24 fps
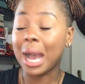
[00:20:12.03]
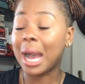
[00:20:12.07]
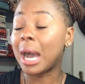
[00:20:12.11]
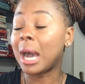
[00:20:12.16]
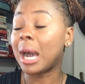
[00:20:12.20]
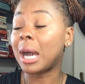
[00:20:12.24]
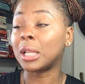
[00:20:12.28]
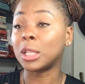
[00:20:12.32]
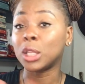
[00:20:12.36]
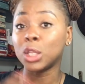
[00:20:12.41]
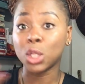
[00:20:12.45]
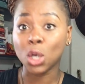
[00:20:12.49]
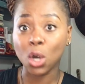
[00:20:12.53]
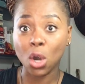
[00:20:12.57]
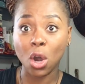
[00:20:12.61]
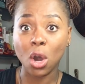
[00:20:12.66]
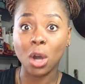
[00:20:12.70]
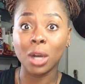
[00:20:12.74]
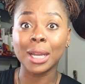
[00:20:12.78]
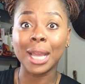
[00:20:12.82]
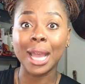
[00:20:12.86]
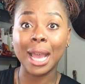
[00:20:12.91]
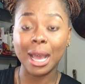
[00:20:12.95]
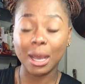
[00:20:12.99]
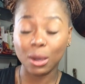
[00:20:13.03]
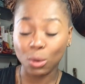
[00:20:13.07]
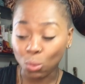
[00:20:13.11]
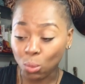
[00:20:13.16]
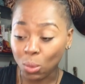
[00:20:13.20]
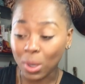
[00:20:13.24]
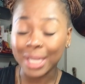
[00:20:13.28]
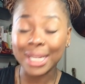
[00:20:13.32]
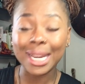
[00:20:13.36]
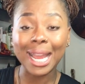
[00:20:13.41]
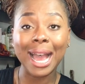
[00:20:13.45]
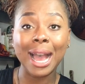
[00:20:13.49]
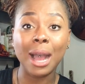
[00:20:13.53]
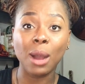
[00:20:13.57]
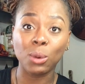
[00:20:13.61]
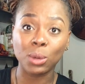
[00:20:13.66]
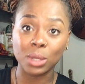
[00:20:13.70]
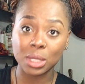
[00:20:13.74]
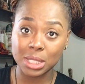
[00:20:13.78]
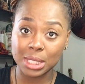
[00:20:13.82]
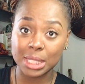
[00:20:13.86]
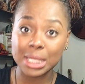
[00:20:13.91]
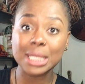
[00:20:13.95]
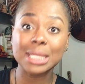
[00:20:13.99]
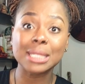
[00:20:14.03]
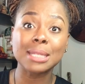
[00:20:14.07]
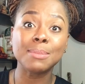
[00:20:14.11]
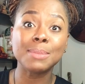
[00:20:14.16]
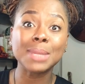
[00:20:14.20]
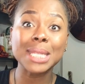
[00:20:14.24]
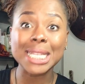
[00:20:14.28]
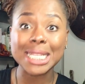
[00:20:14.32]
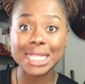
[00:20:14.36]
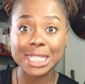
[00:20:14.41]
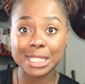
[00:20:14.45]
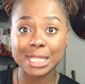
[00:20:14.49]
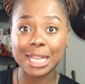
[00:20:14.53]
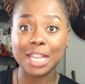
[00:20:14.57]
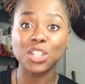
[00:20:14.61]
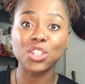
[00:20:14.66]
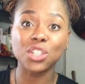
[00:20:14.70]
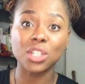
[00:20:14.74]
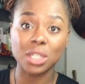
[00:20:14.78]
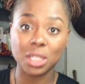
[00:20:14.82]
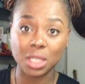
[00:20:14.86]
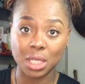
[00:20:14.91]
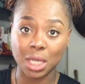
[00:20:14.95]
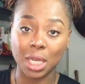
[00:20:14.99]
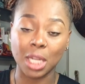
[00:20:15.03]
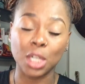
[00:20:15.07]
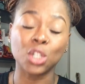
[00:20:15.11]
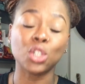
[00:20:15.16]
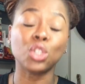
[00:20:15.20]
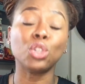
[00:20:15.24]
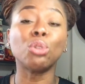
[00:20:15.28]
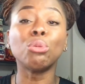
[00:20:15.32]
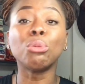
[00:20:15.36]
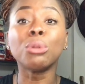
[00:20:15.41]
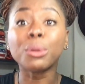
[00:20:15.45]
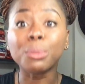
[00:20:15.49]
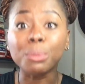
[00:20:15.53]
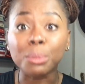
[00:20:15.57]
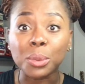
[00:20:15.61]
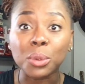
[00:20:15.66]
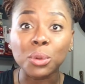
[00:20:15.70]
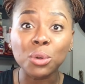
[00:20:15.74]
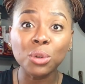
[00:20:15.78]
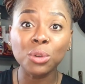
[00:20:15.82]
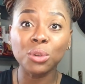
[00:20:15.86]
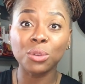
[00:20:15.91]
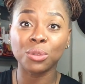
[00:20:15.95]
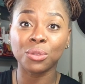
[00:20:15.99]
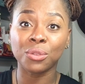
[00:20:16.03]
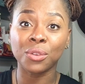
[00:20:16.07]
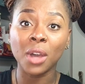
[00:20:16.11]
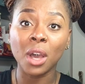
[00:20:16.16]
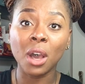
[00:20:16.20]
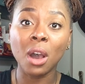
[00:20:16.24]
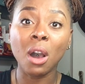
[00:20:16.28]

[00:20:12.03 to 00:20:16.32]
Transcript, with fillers: a long one hour, 60 minute session done to remove